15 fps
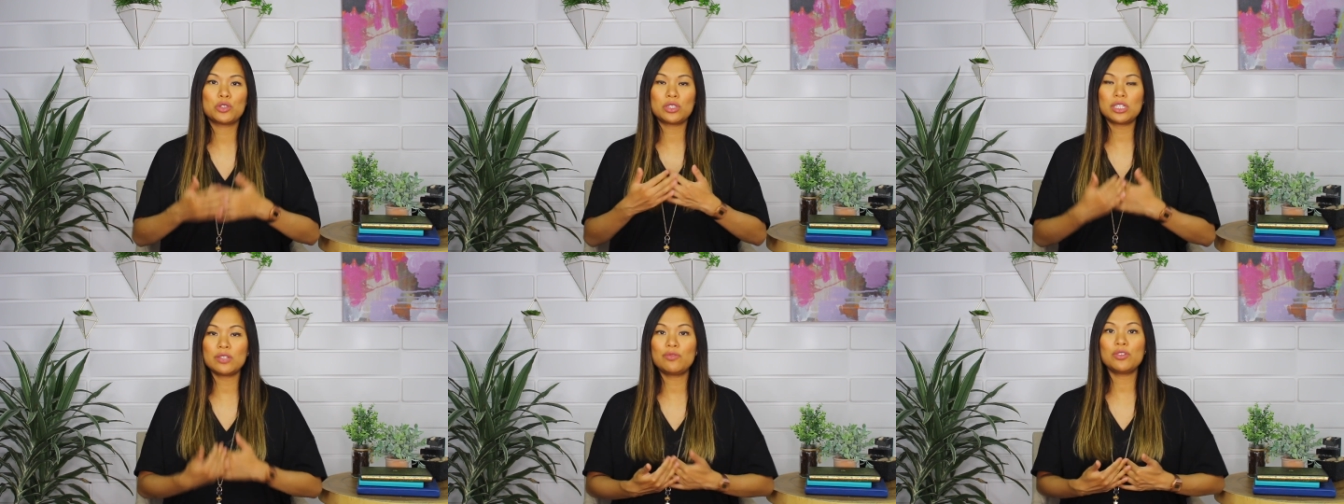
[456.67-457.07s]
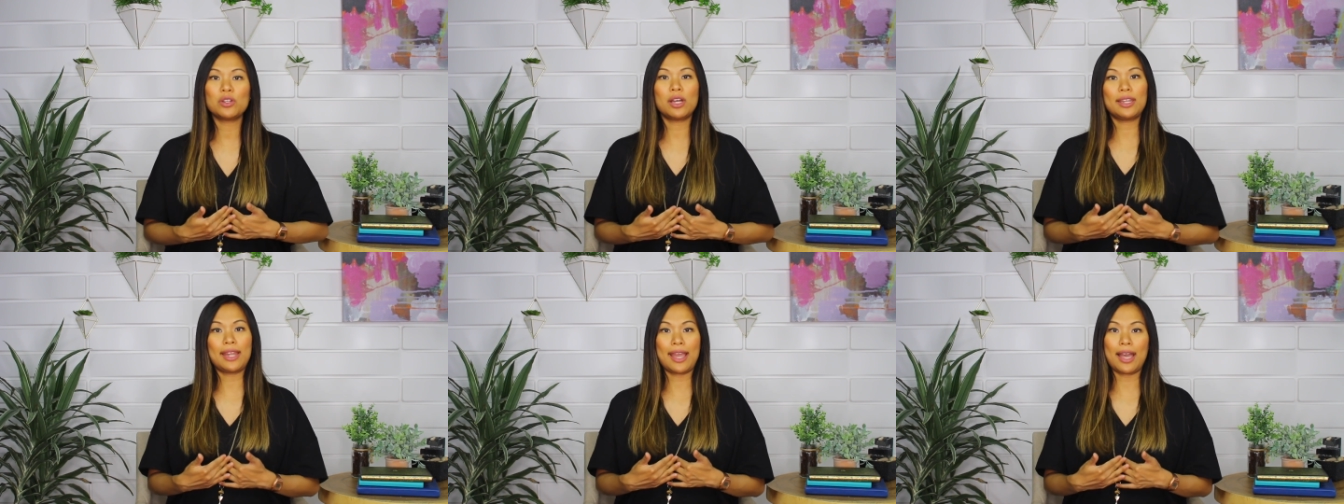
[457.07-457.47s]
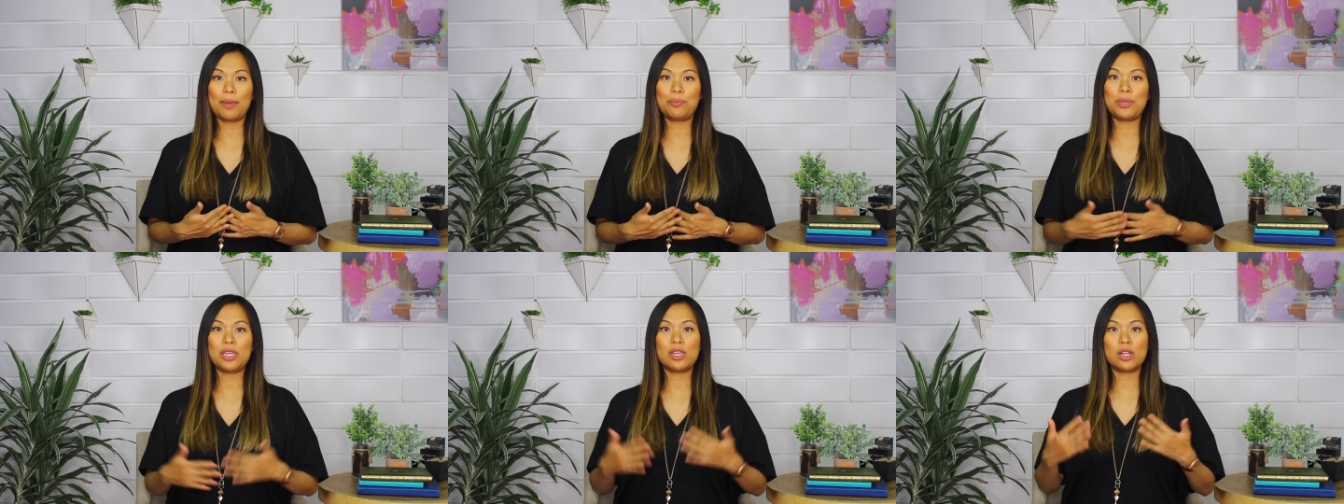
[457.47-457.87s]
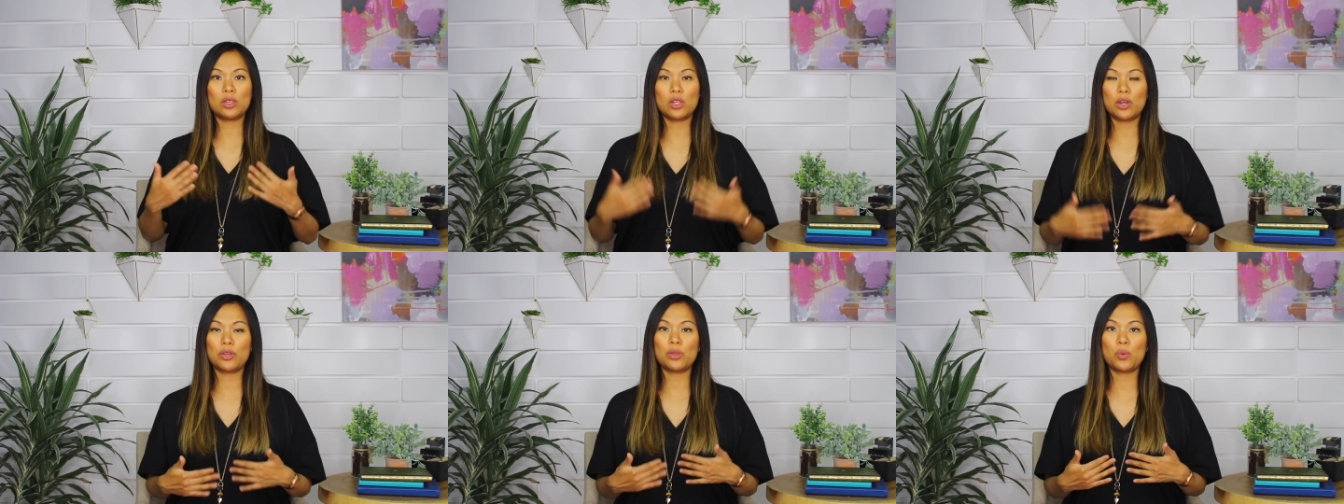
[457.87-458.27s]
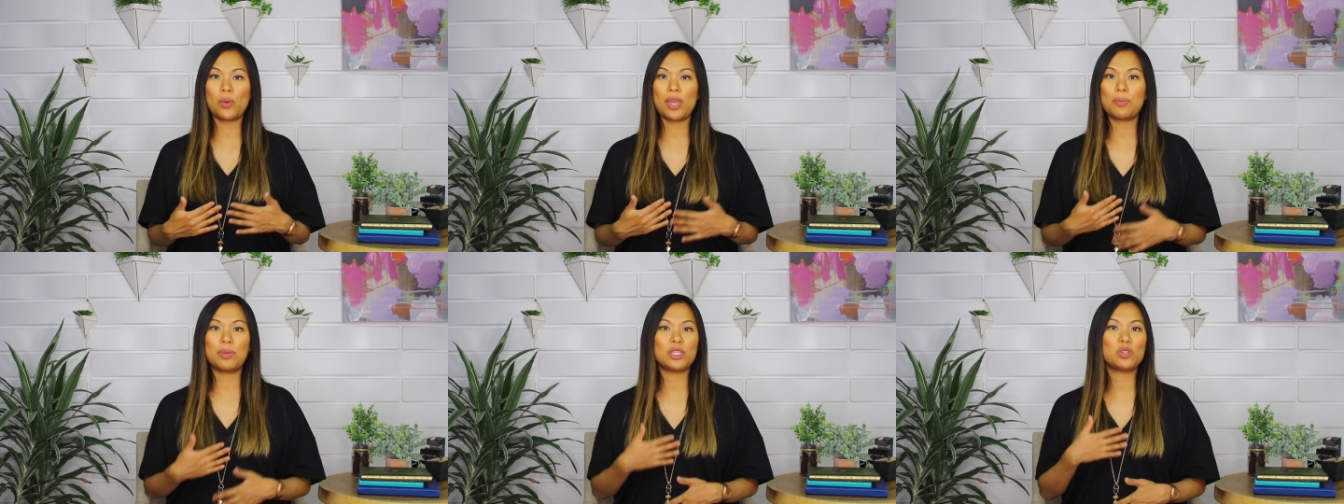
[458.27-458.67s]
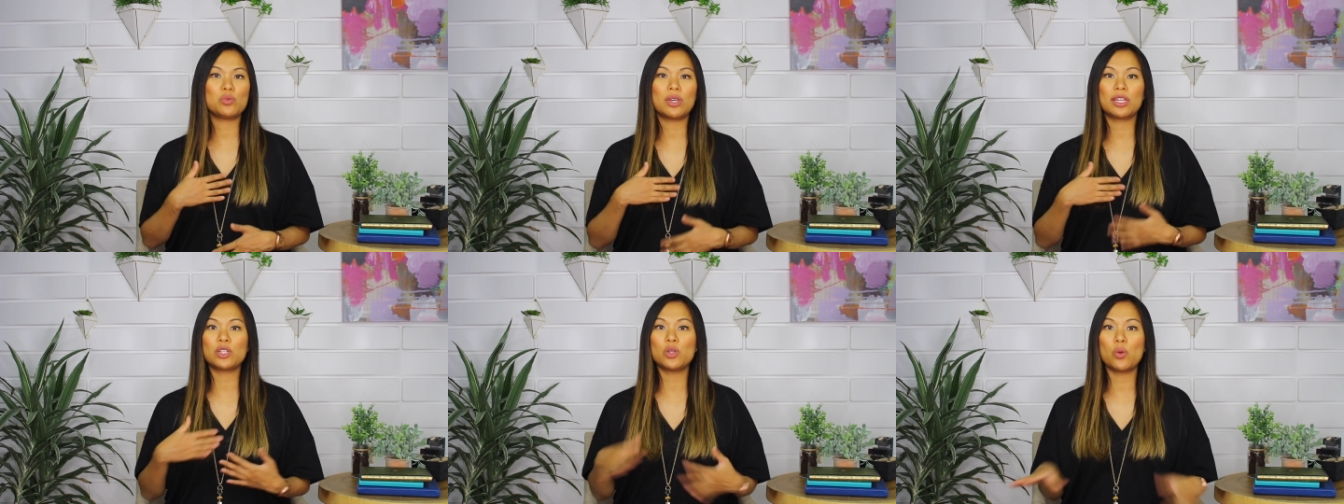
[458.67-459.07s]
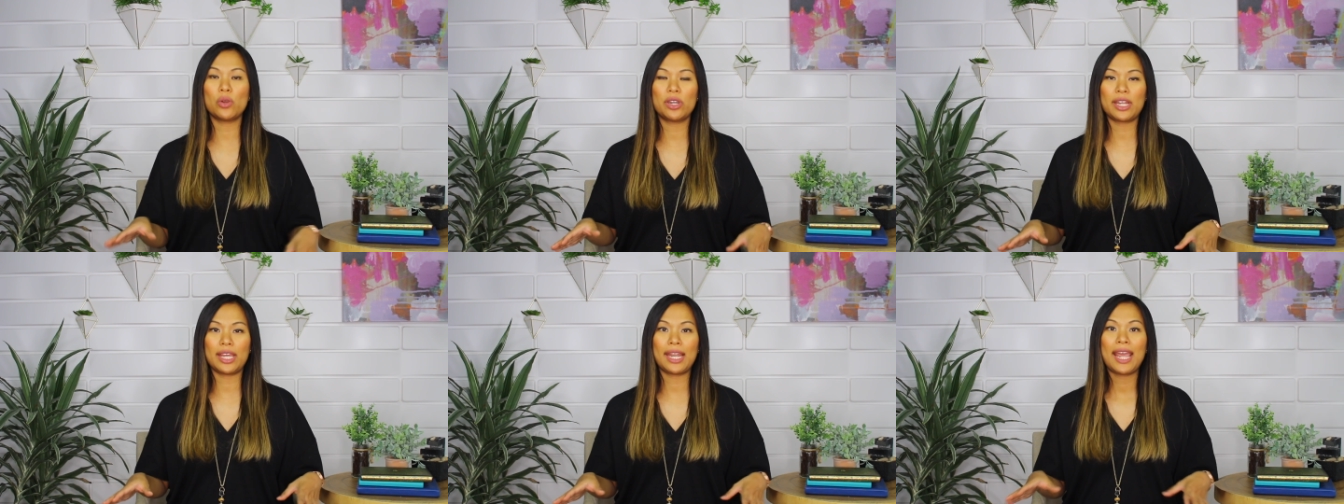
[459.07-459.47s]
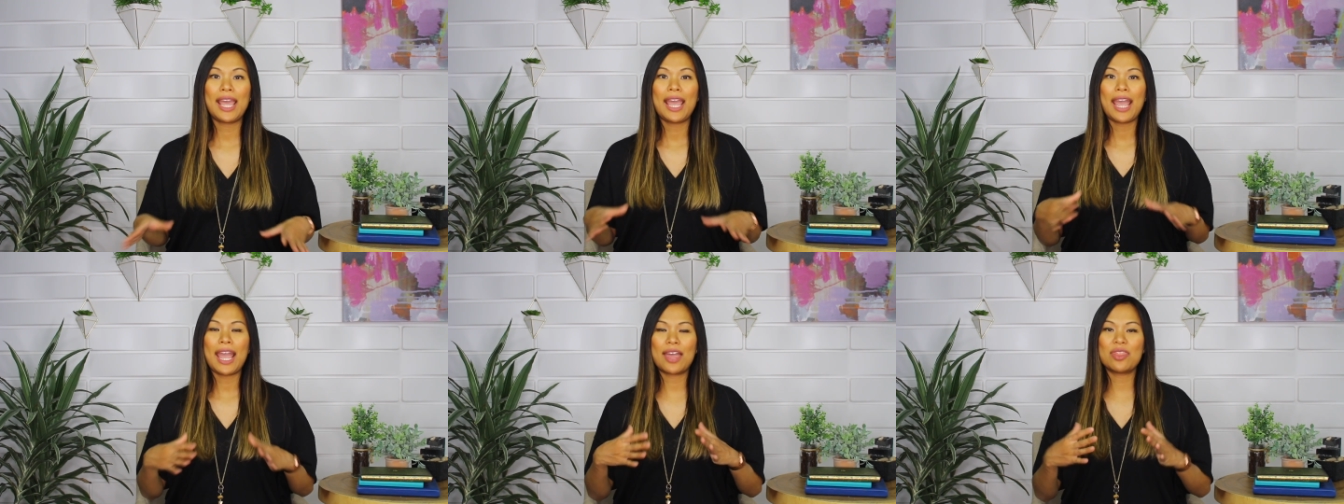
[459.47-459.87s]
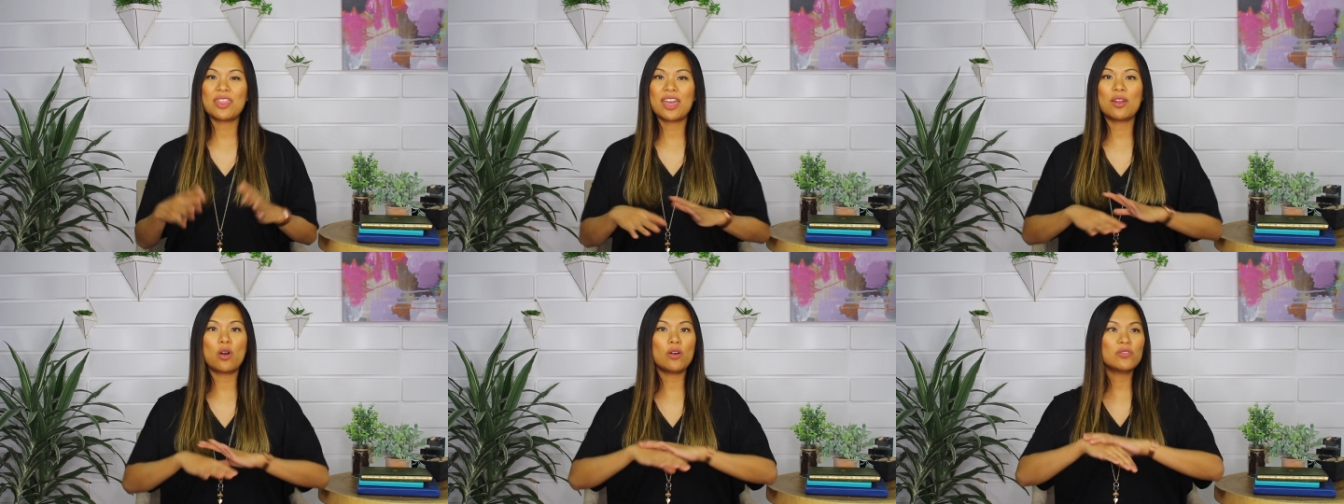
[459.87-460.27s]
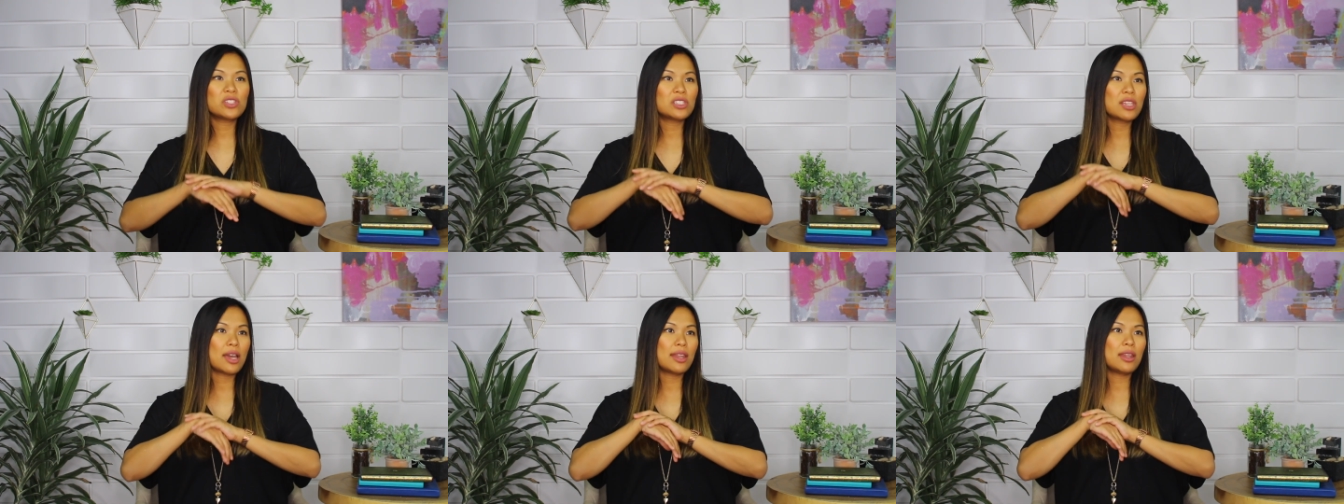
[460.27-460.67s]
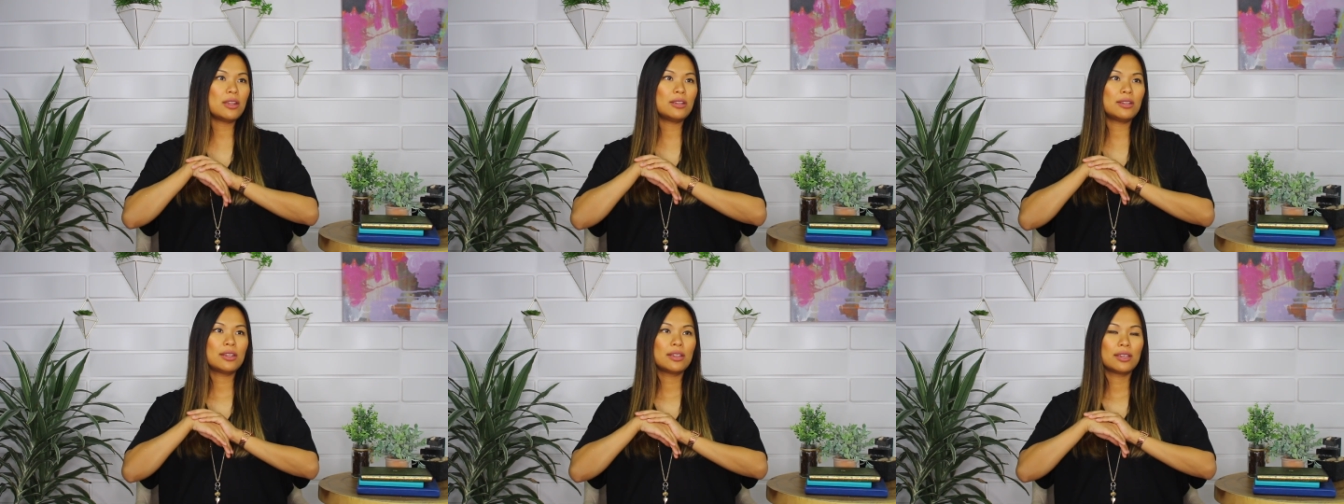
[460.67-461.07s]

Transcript: you did feel unhappy along the way, but you ignored it. And then all of a sudden,